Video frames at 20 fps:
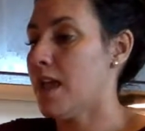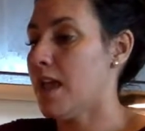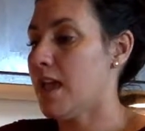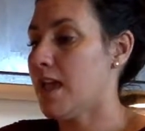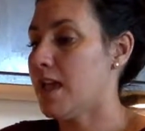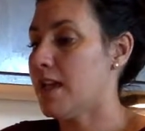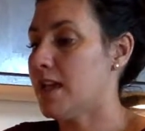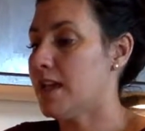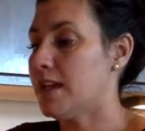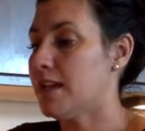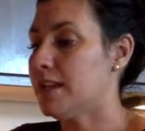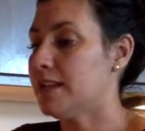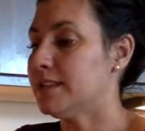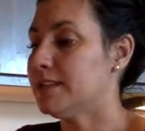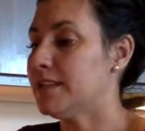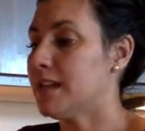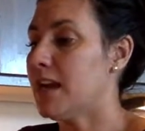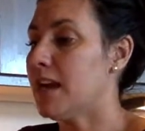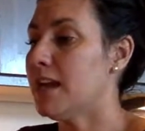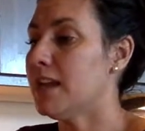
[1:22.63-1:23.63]

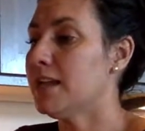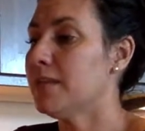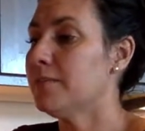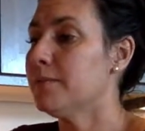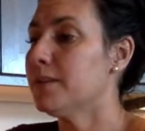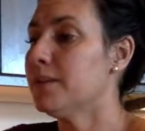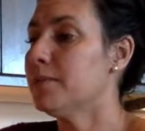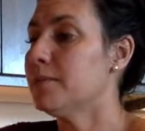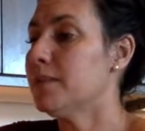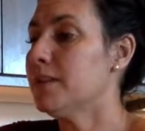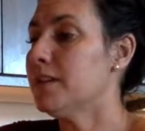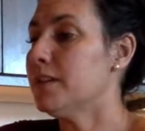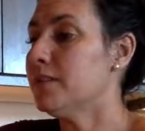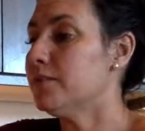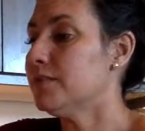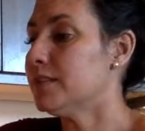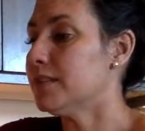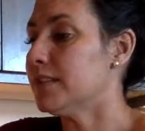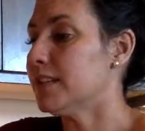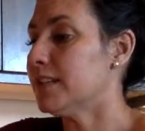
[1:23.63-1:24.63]
And I am going to be
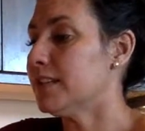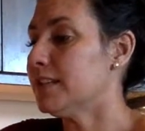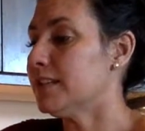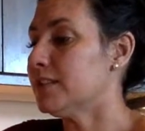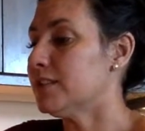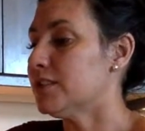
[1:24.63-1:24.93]
using